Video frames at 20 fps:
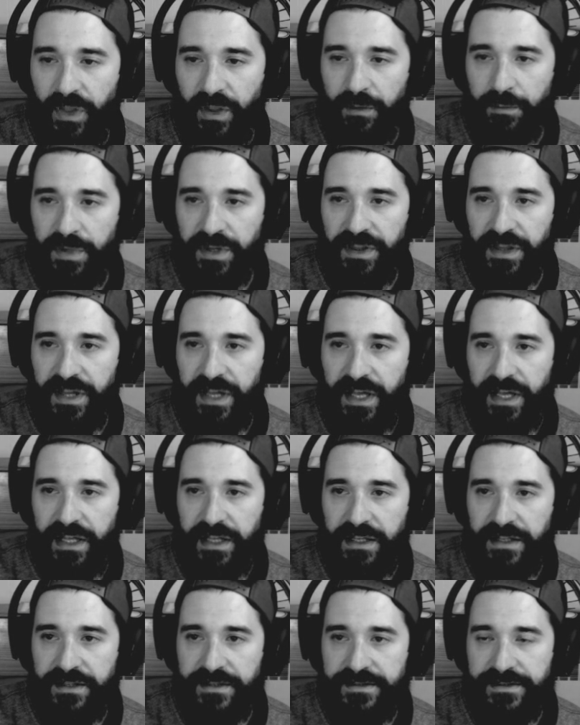But
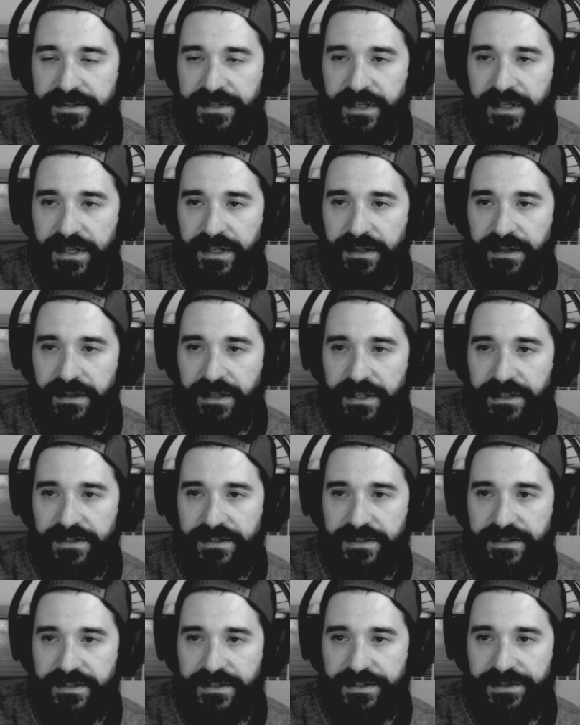that's
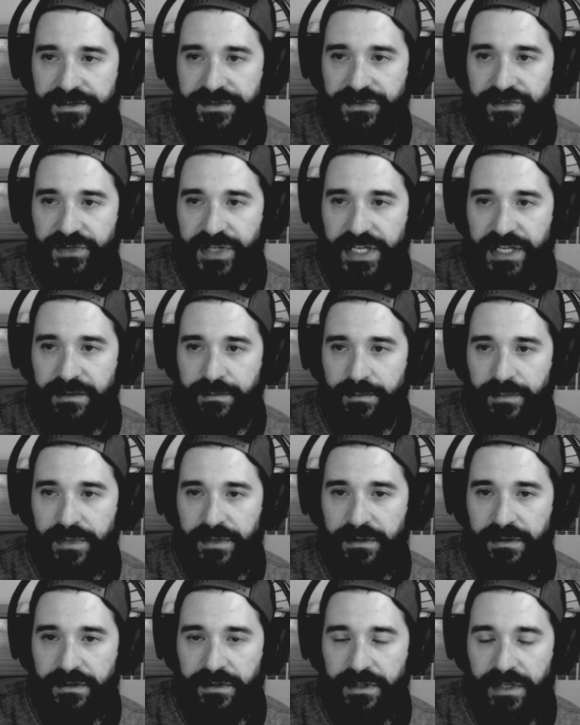the stream.
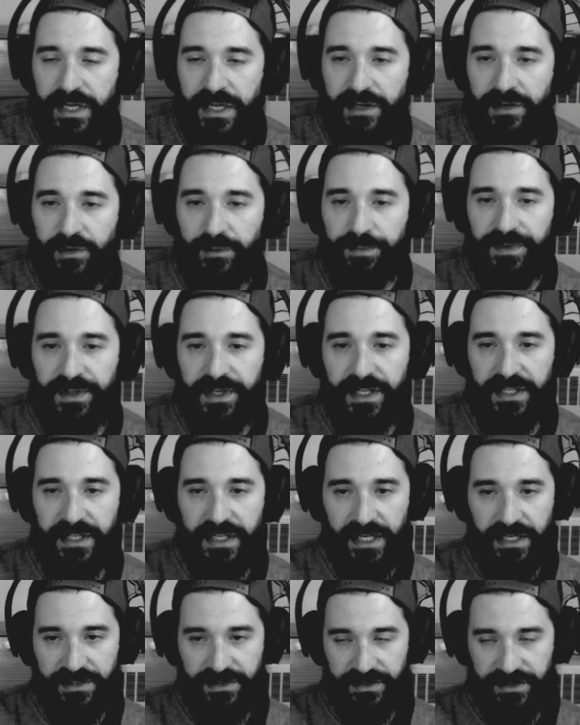I hope that it
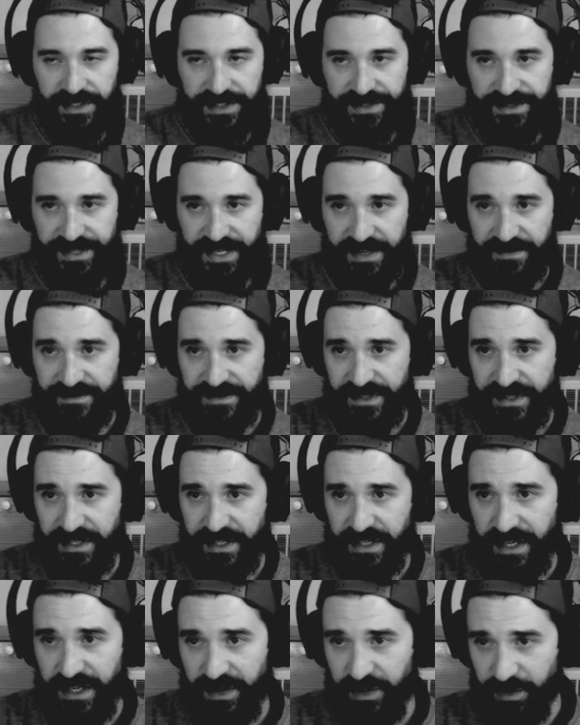actually saves
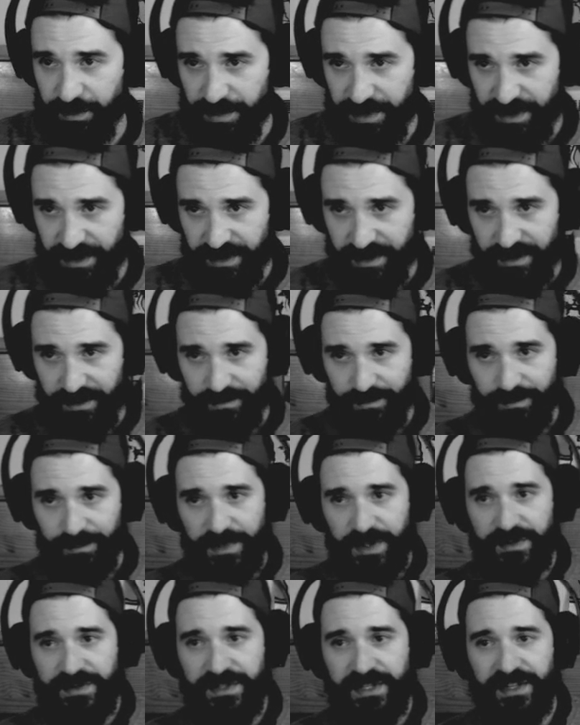it, and I hope that the
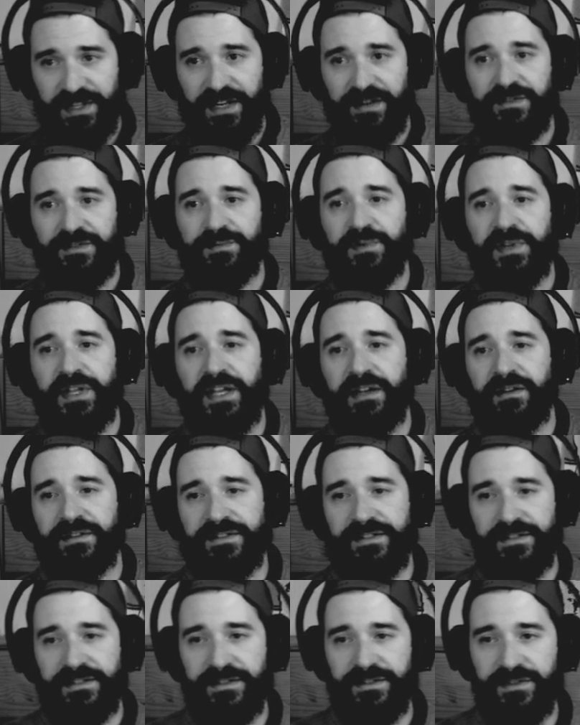music that I was playing
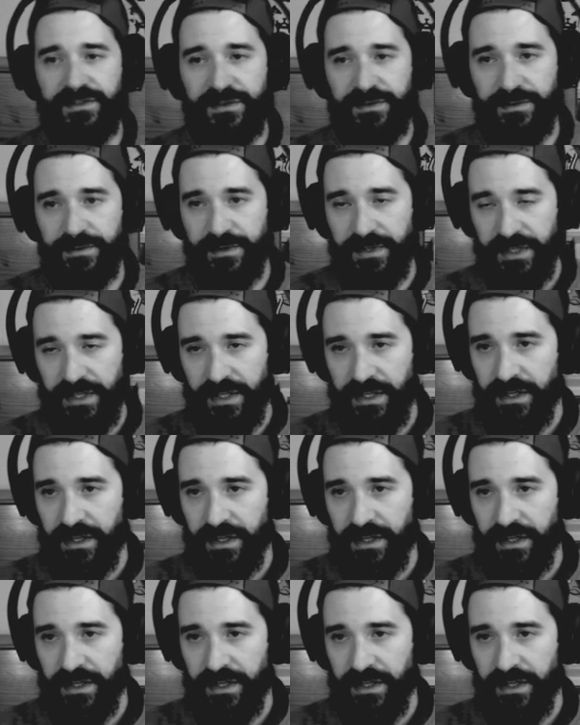isn't too